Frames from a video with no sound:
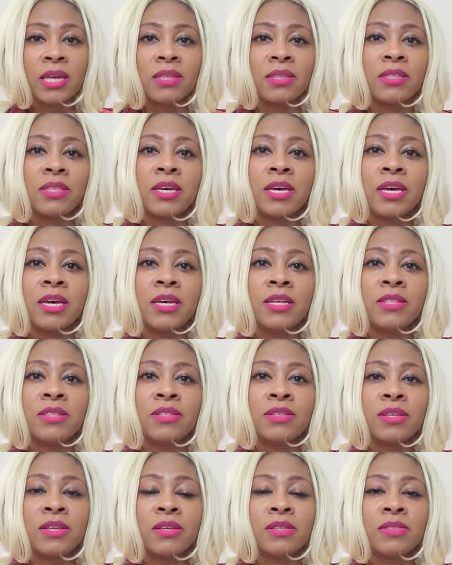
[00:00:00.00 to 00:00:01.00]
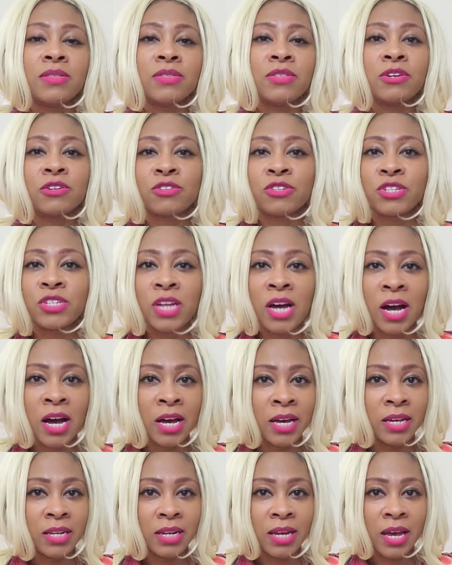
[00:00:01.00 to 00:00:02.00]
Then there's
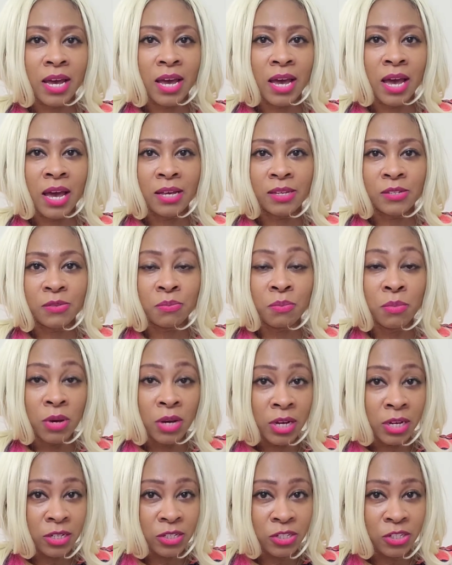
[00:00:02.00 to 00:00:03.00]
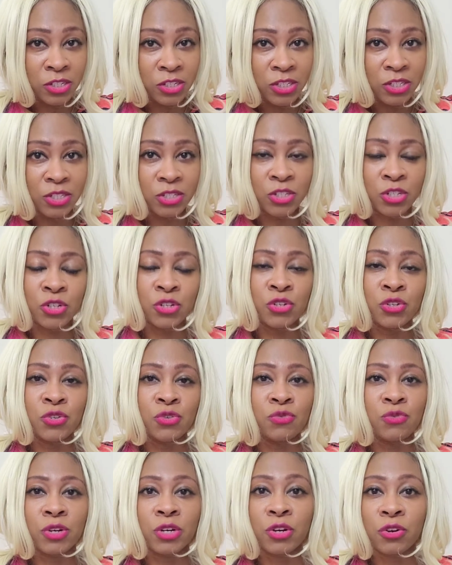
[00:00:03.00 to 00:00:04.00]
not as much
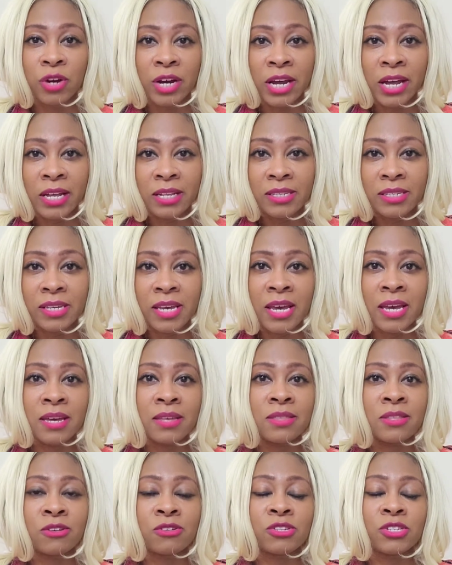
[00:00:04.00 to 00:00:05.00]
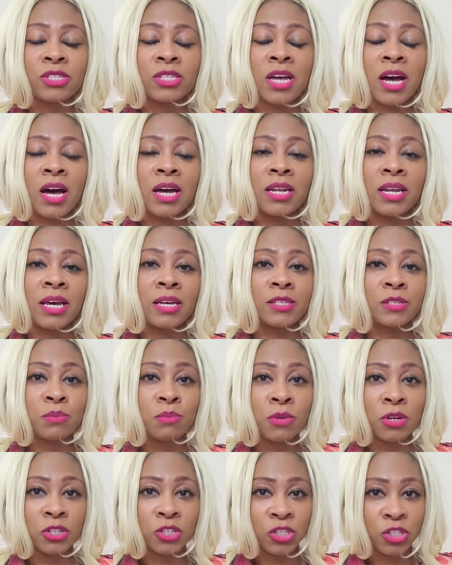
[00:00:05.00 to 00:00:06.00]
to regret and there's not as
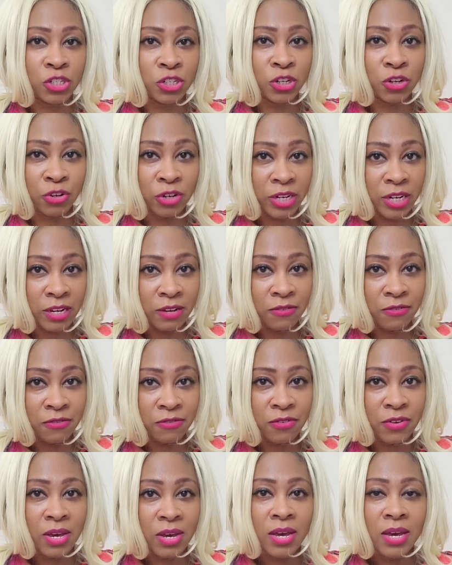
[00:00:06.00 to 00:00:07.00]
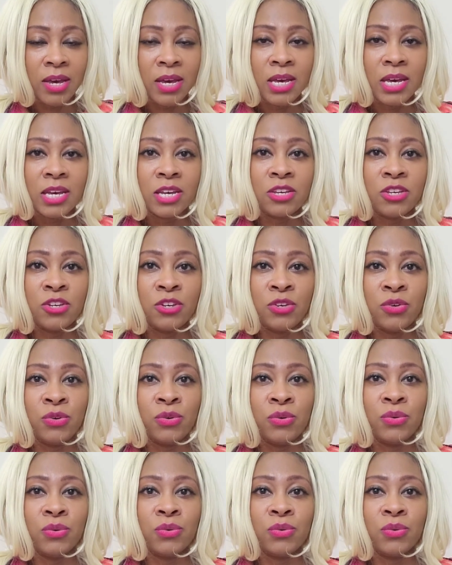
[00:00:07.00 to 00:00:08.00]
much to grieve.
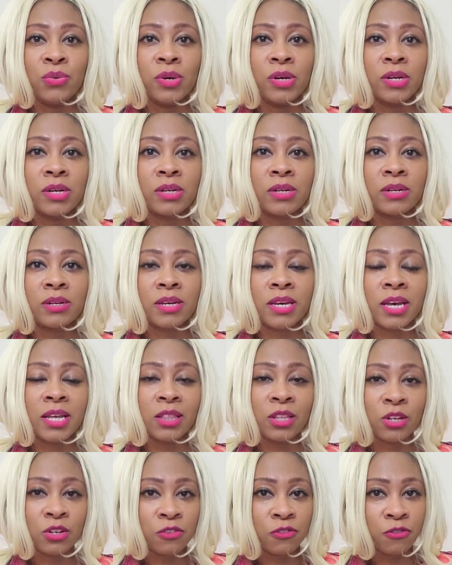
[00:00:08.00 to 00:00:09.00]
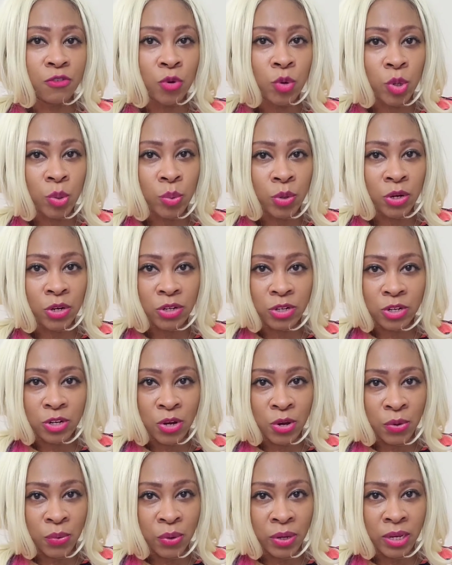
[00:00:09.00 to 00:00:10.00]
You can look forward
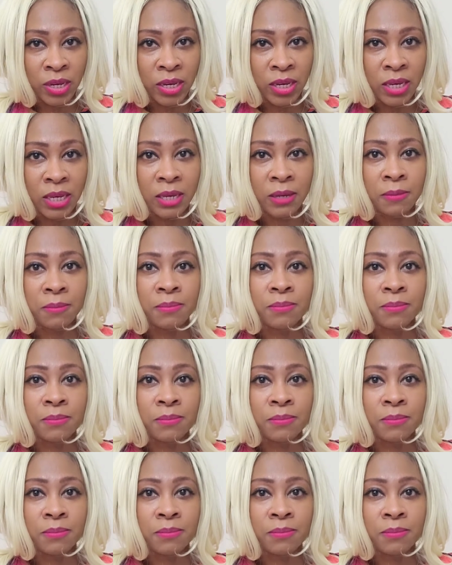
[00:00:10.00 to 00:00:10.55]
knowing